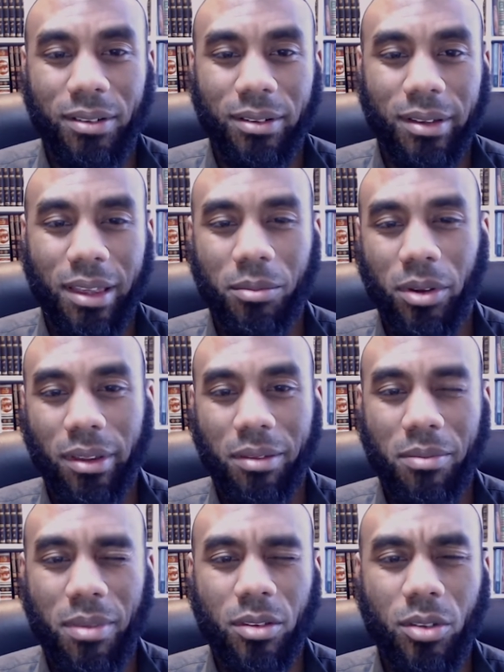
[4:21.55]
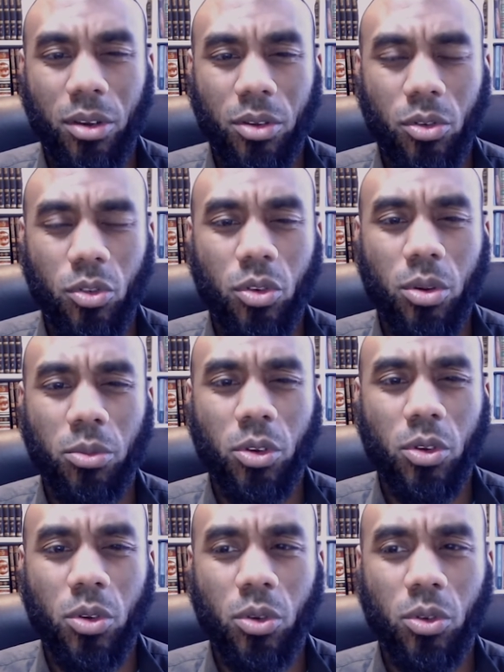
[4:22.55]
Okay, but it means to consume, to
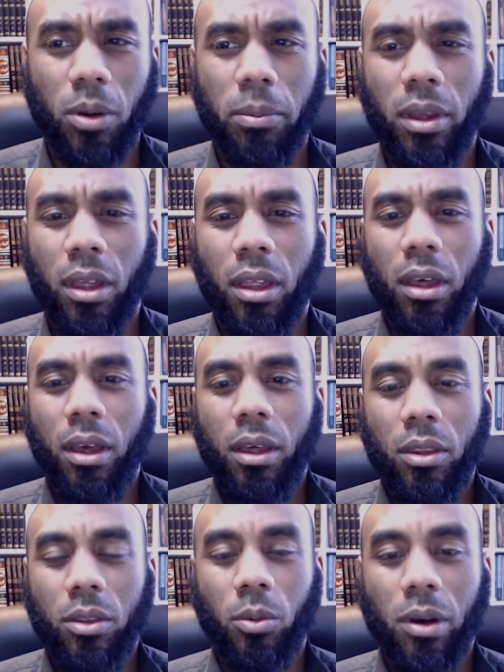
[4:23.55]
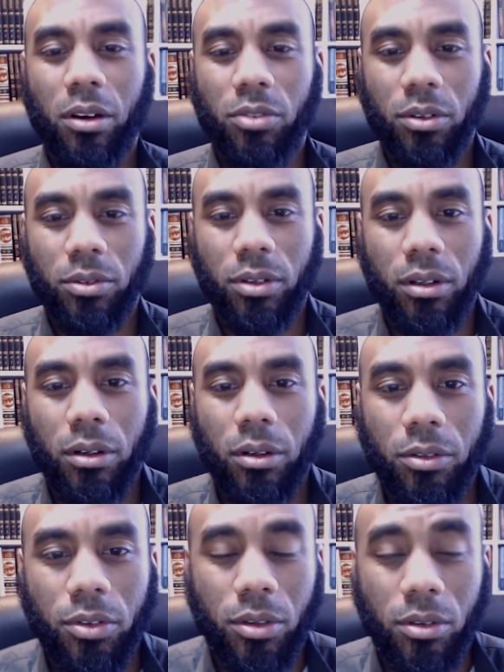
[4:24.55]
use up the wealth of
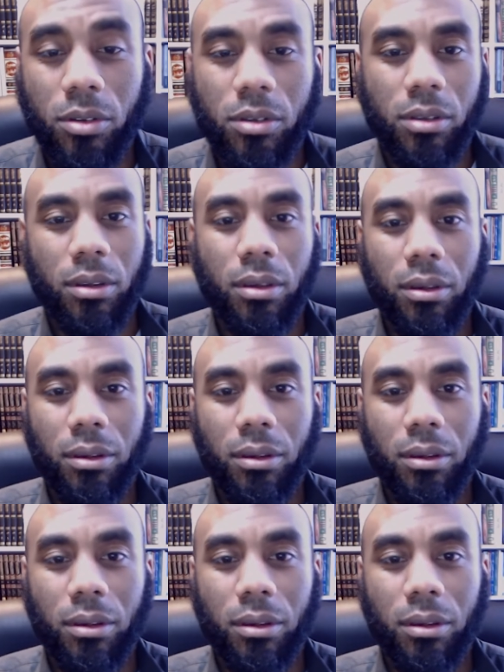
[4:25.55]
orphans.